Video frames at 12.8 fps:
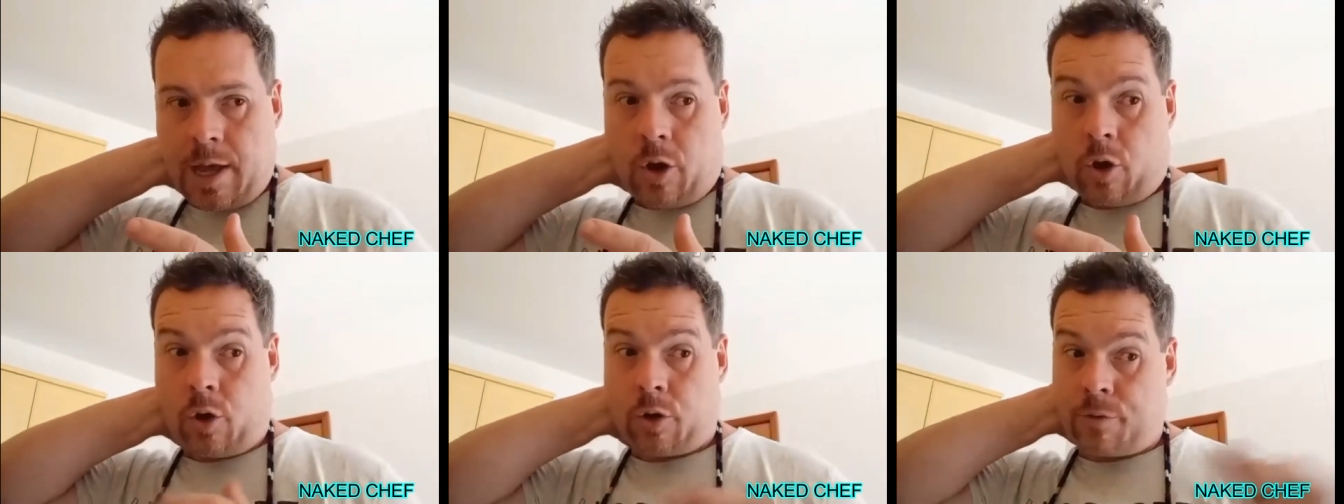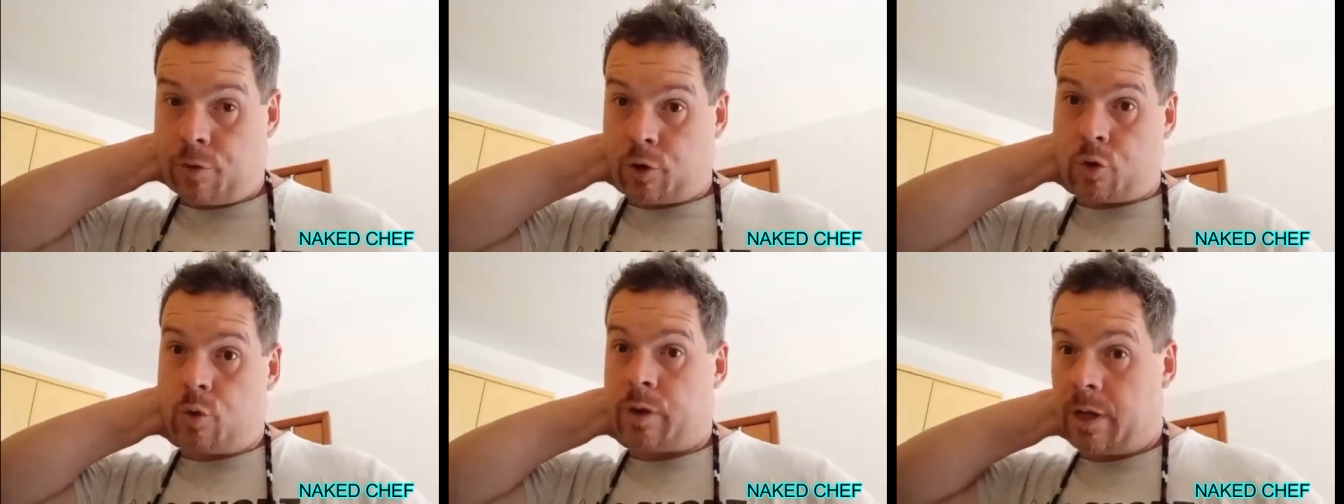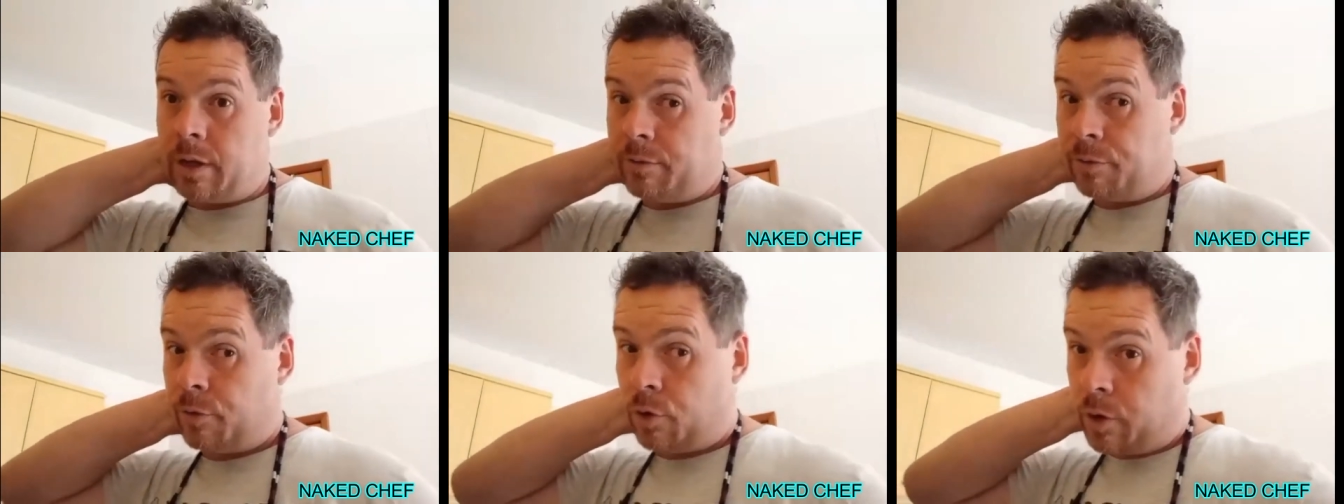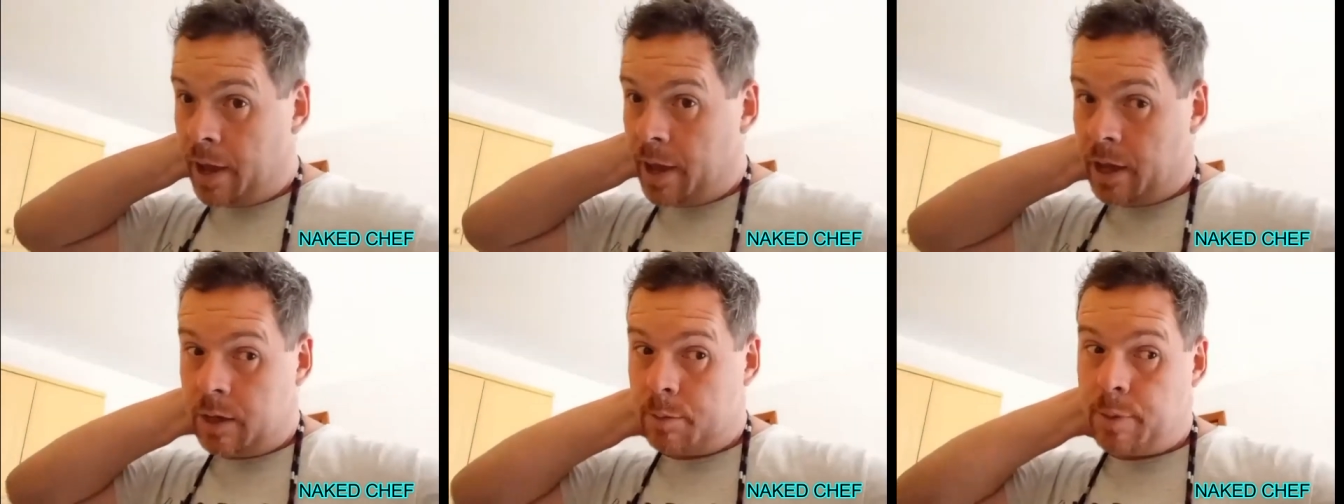or for cooking, for
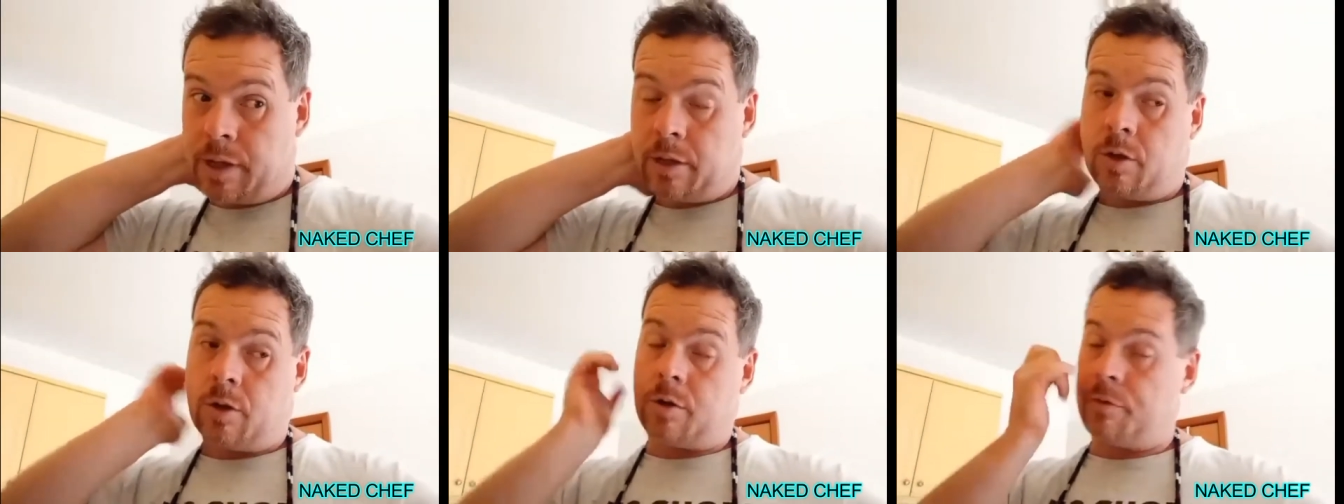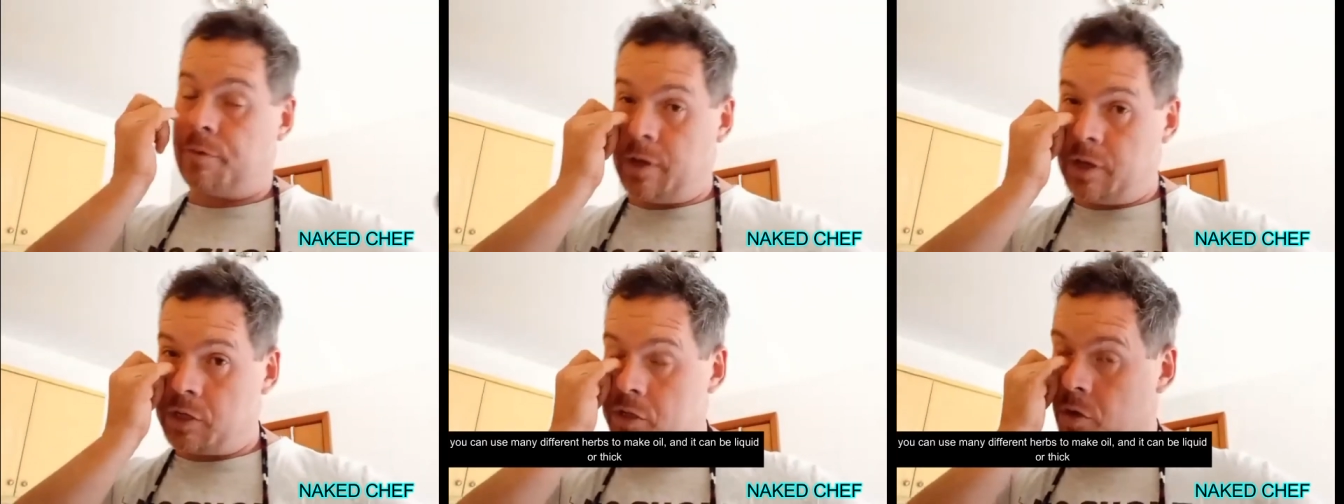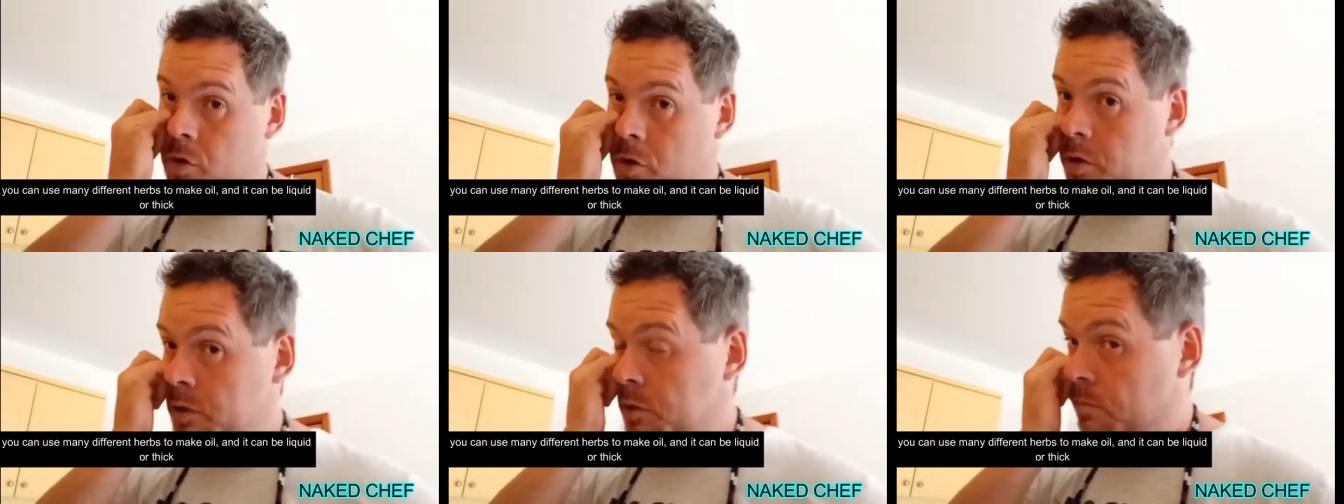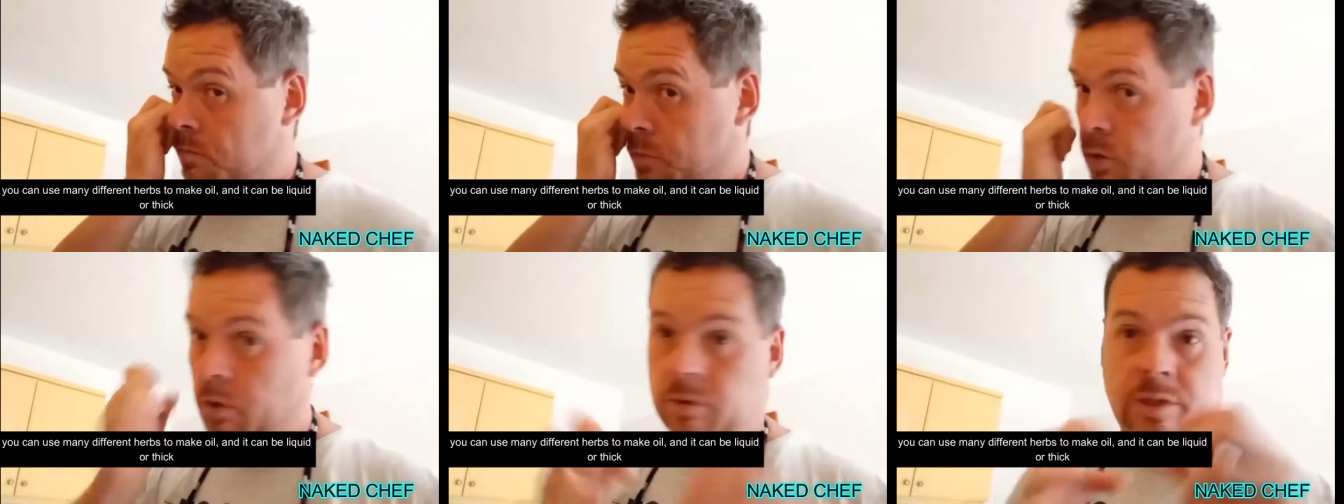herbing your fish or,
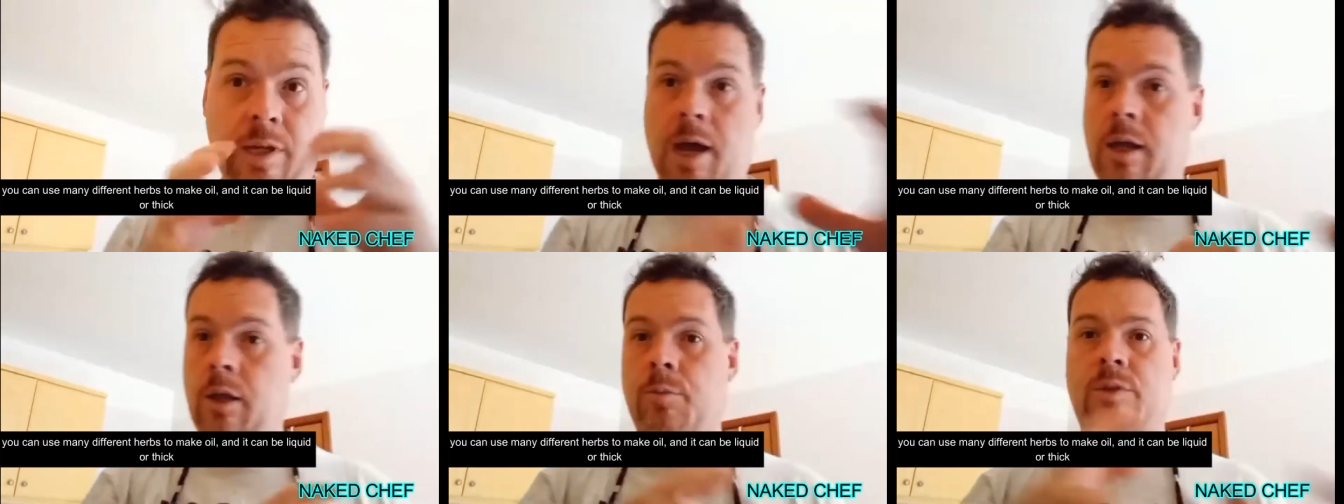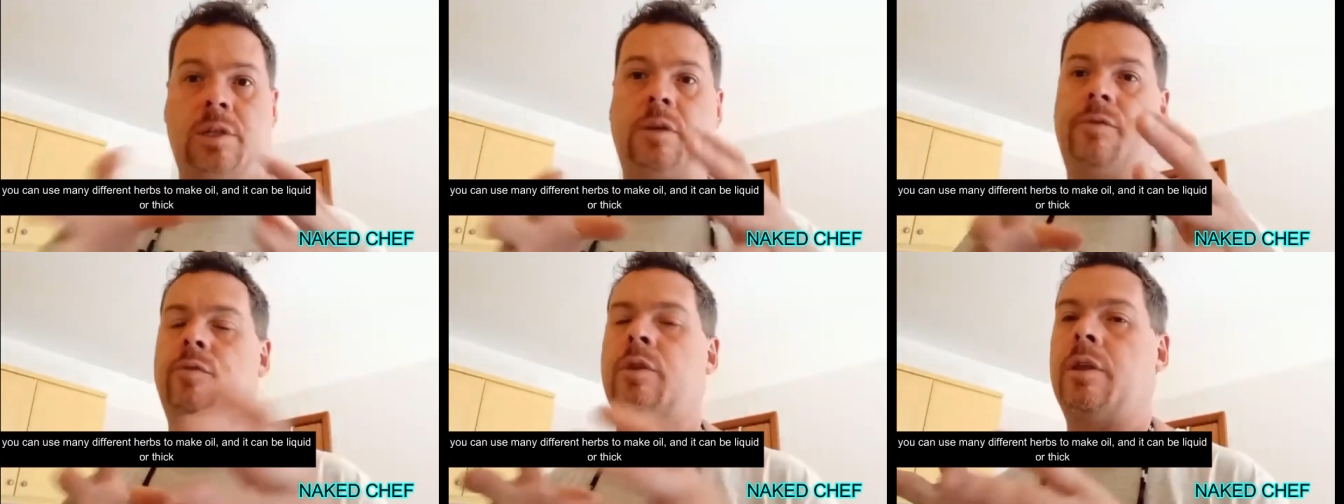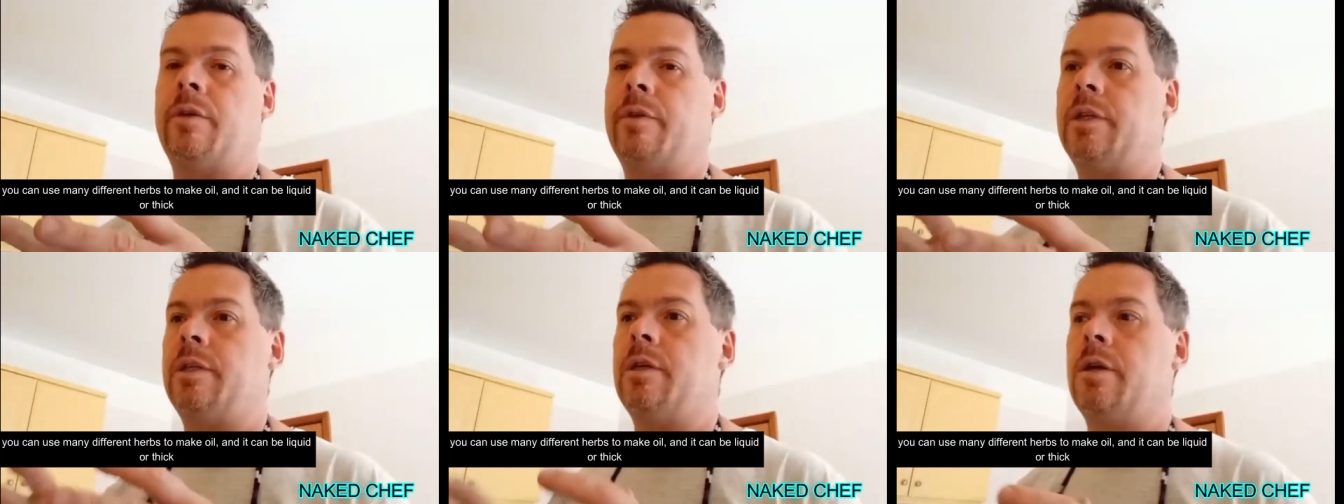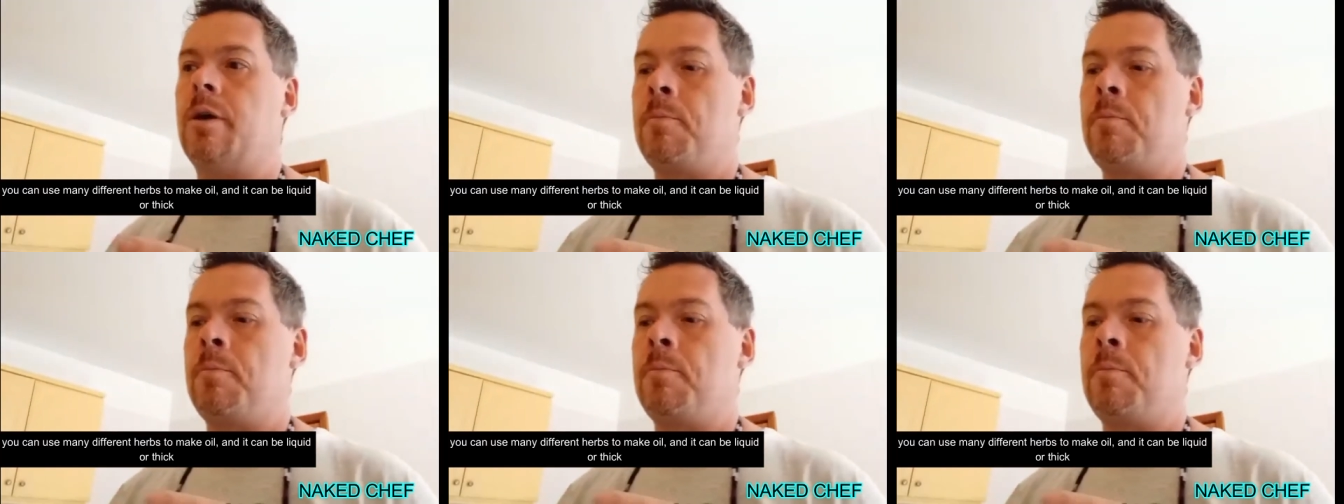you know, scallops, seafood and everything.